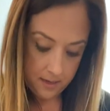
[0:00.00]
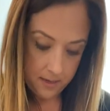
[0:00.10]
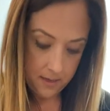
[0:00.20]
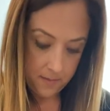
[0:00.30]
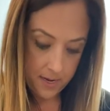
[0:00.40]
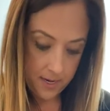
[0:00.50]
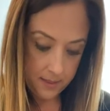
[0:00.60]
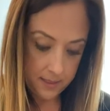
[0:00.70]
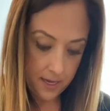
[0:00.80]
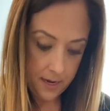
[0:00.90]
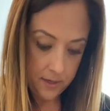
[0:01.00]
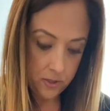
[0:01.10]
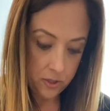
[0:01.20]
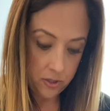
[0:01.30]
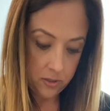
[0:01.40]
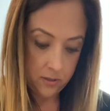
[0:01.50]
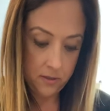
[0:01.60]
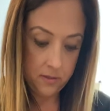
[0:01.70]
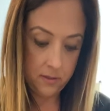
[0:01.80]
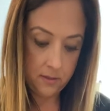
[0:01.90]
on the mask edge,
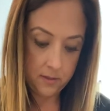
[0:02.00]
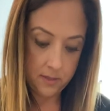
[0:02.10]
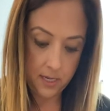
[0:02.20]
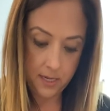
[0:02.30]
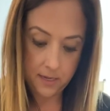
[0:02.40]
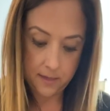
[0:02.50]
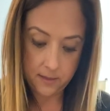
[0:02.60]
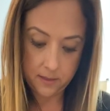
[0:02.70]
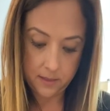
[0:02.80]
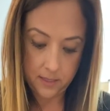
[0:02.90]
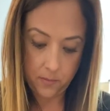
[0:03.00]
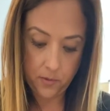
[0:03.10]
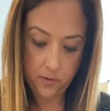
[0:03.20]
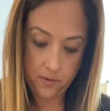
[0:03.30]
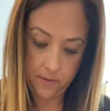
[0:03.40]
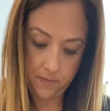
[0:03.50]
and staple.